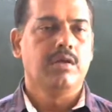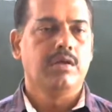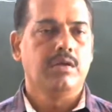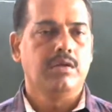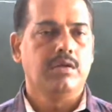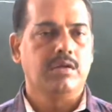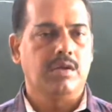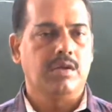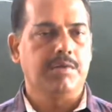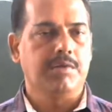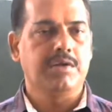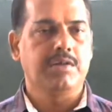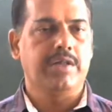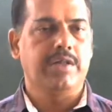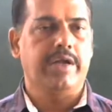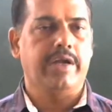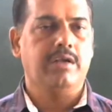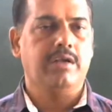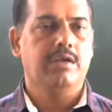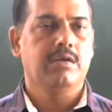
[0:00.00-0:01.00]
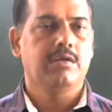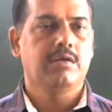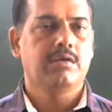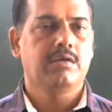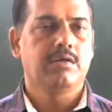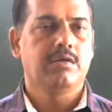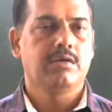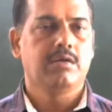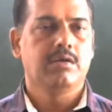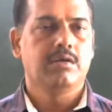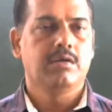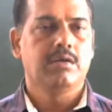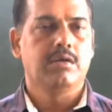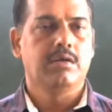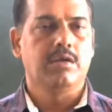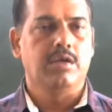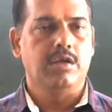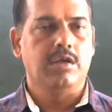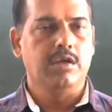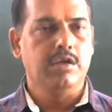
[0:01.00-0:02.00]
Among that,
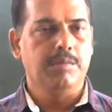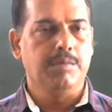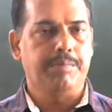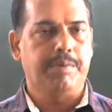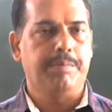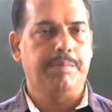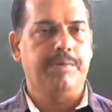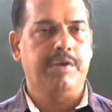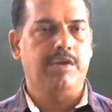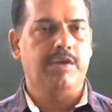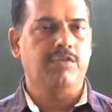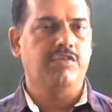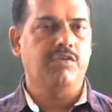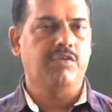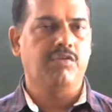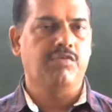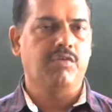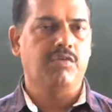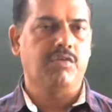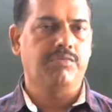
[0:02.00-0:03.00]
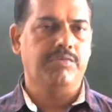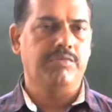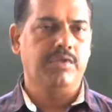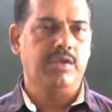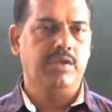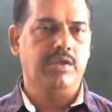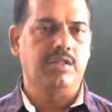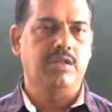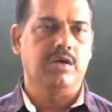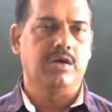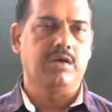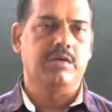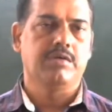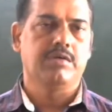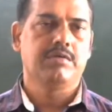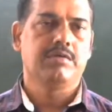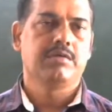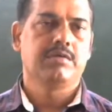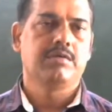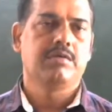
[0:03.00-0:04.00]
in preparations of
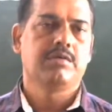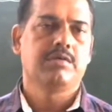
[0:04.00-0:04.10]
ether,